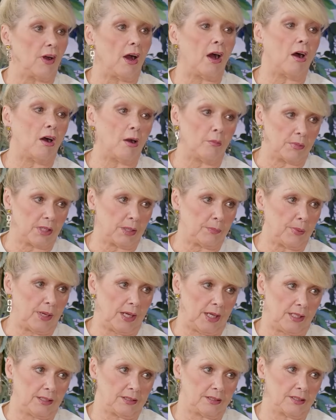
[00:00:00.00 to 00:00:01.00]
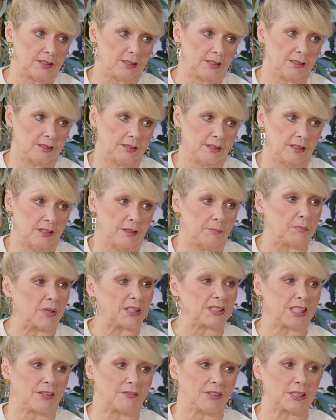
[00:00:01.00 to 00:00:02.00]
harmony band,
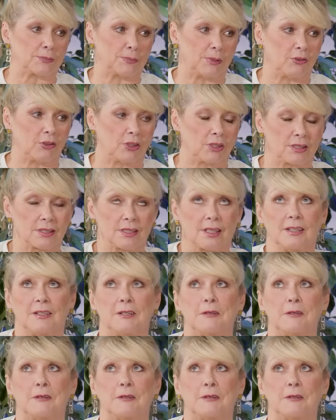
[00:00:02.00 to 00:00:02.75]
must have experience.